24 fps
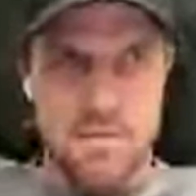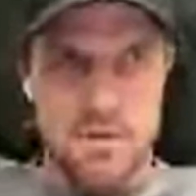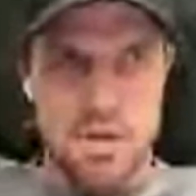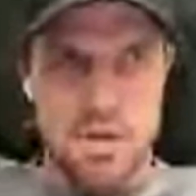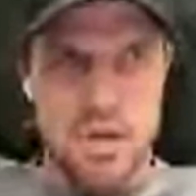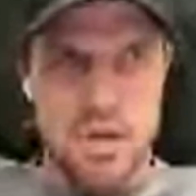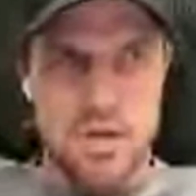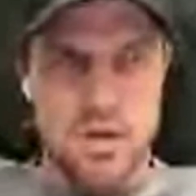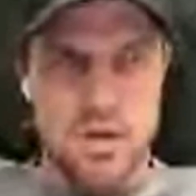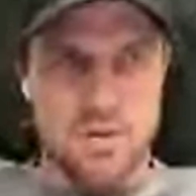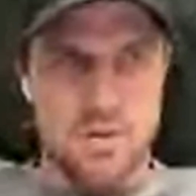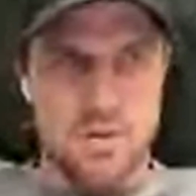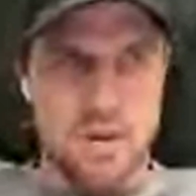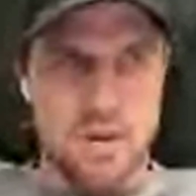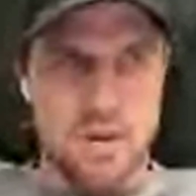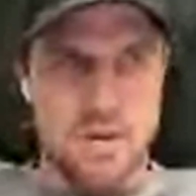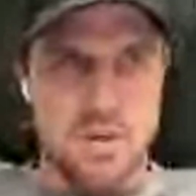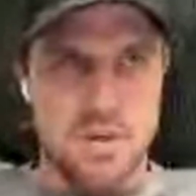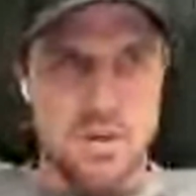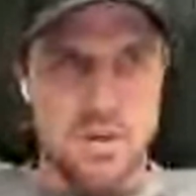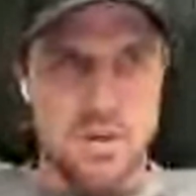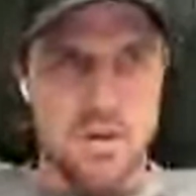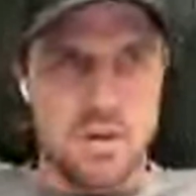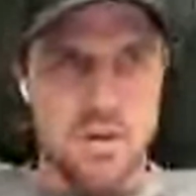shot that's
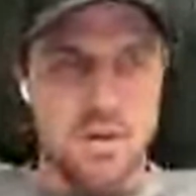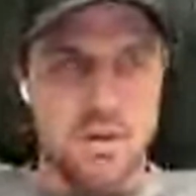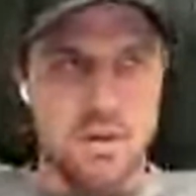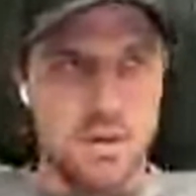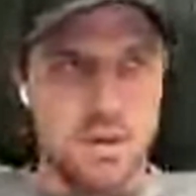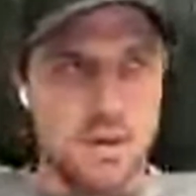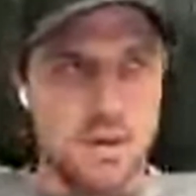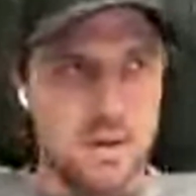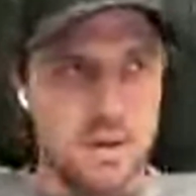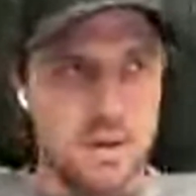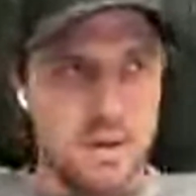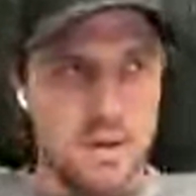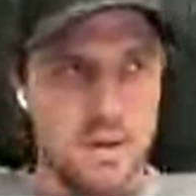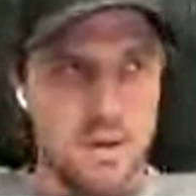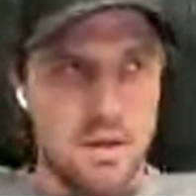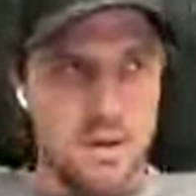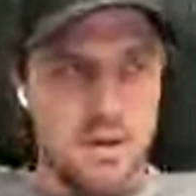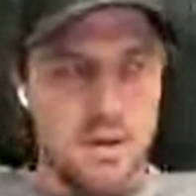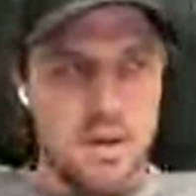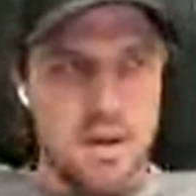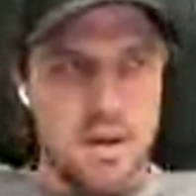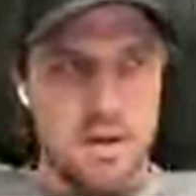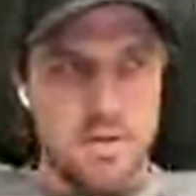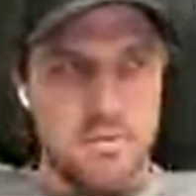going to,
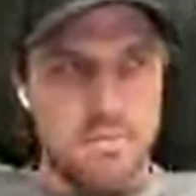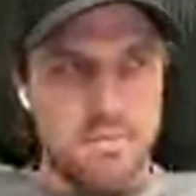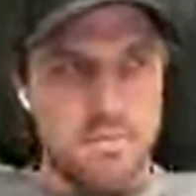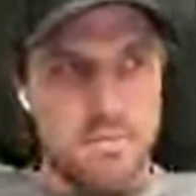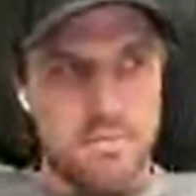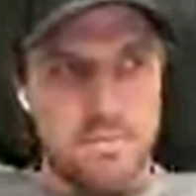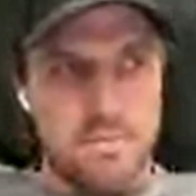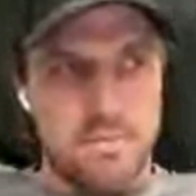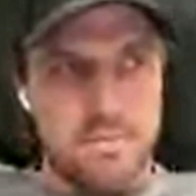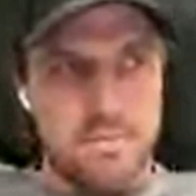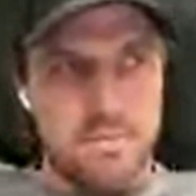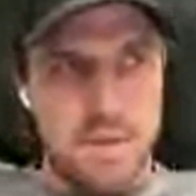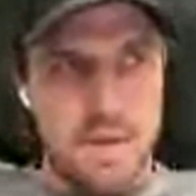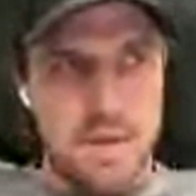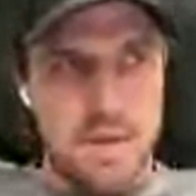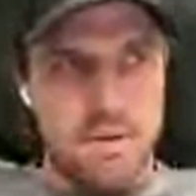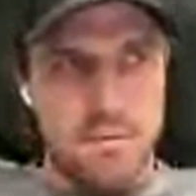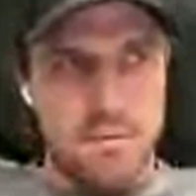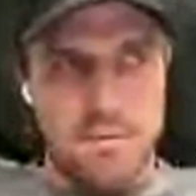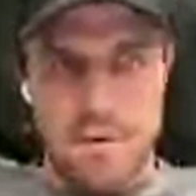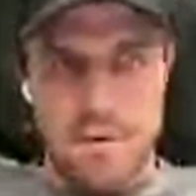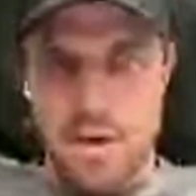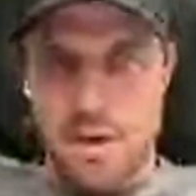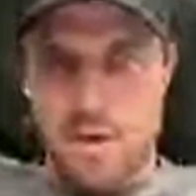you know, be a
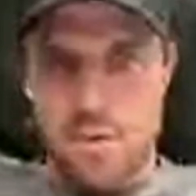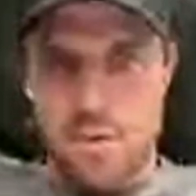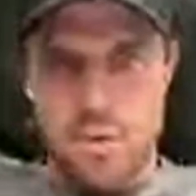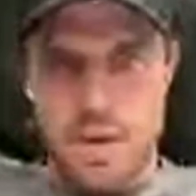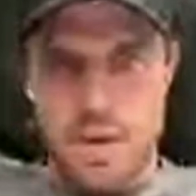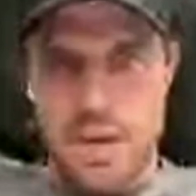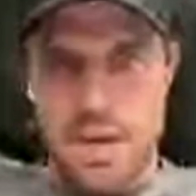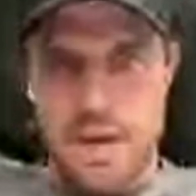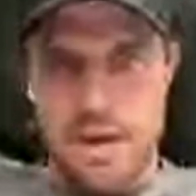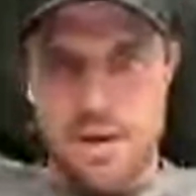real winner.